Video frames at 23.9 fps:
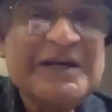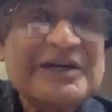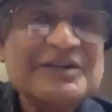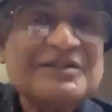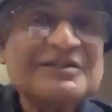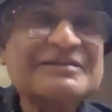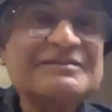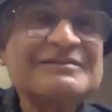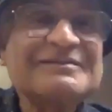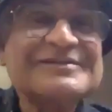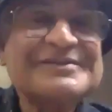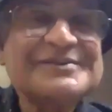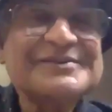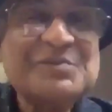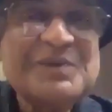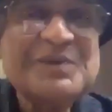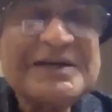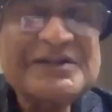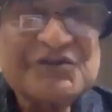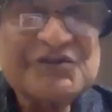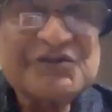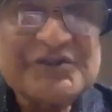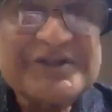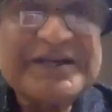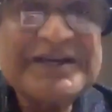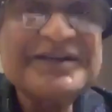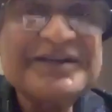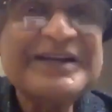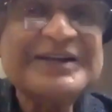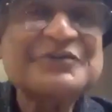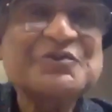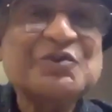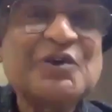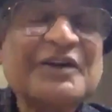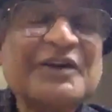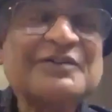particles, once they
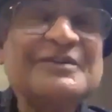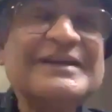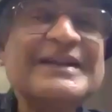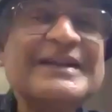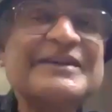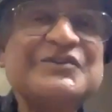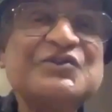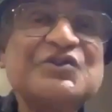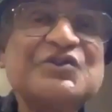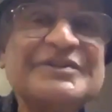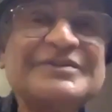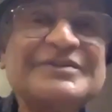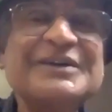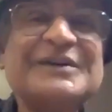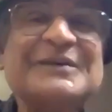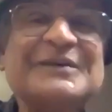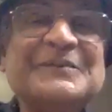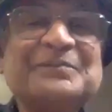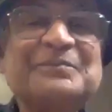are correlated,